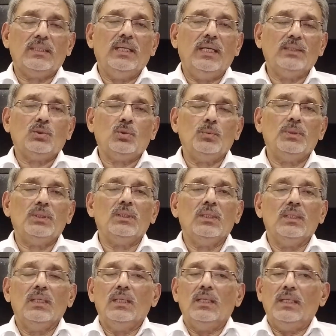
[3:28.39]
has to be
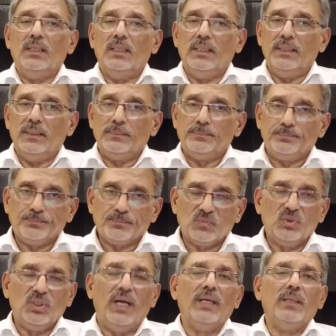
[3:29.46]

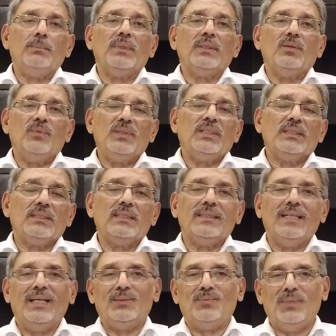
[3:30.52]
signed by the witnesses
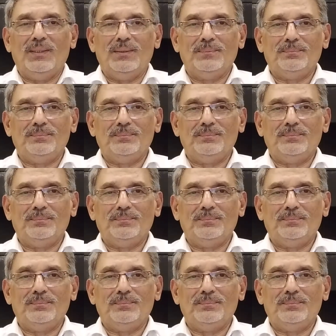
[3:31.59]
as well.